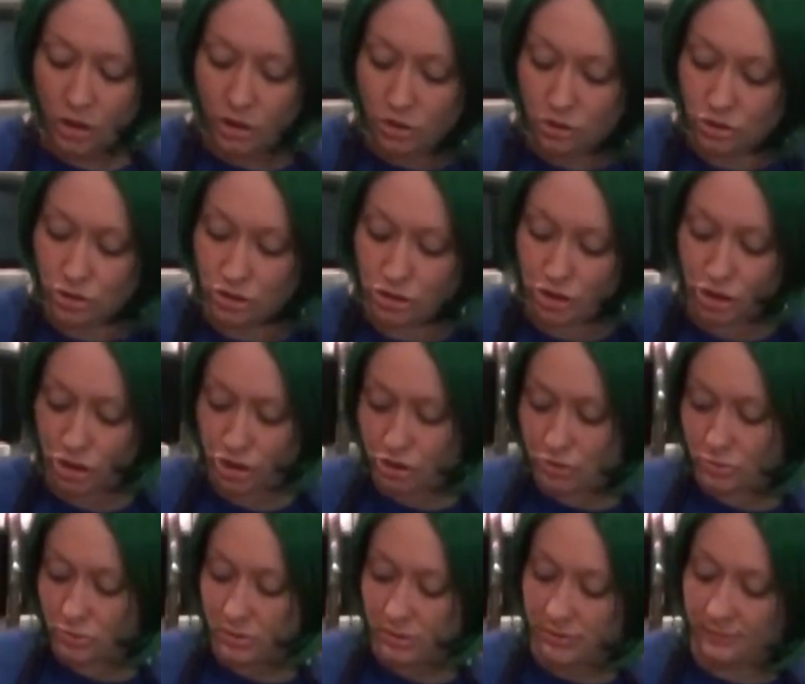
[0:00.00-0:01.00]

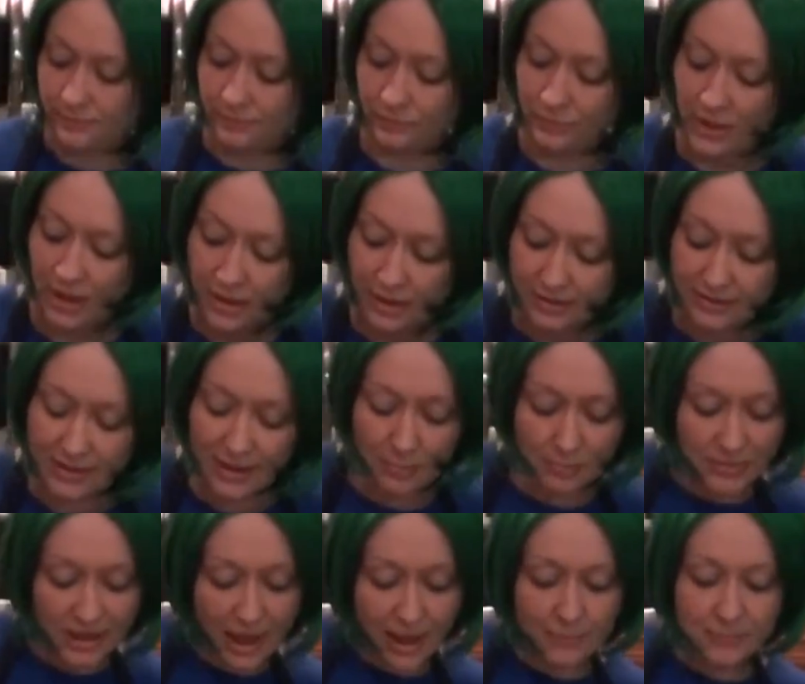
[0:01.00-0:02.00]

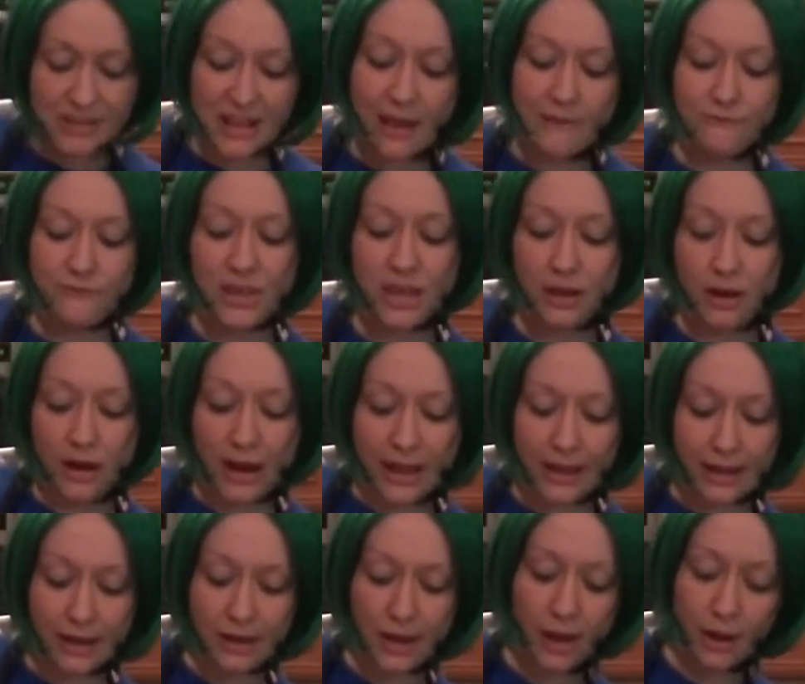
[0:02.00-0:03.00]
Sometimes I feel like
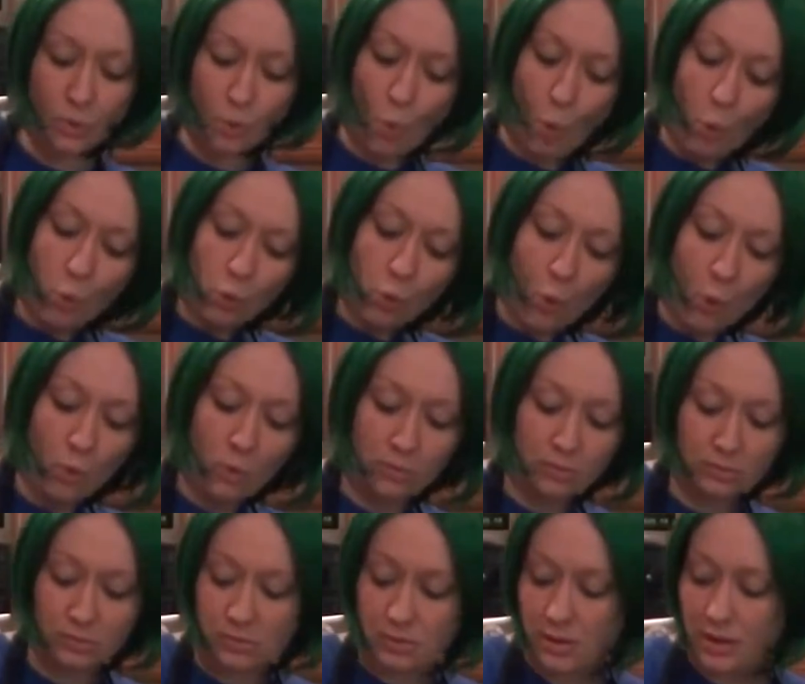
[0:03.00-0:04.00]
a nut
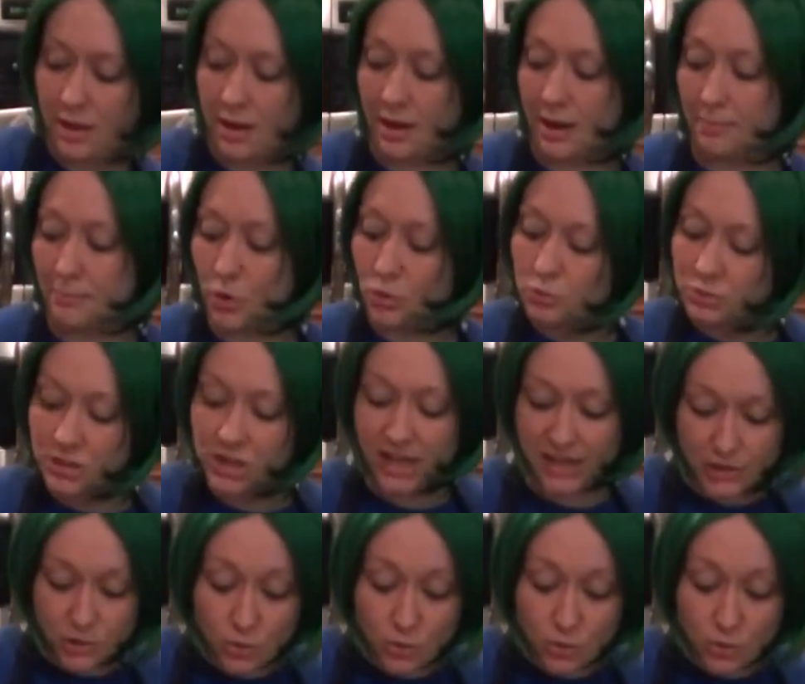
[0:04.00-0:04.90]
and I mostly do.